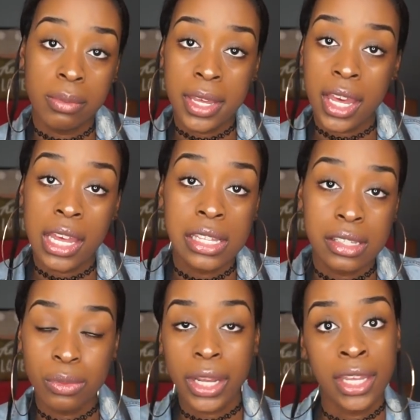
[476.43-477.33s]

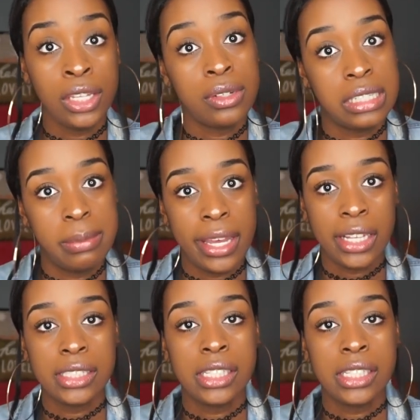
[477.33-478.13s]
because what can you expect?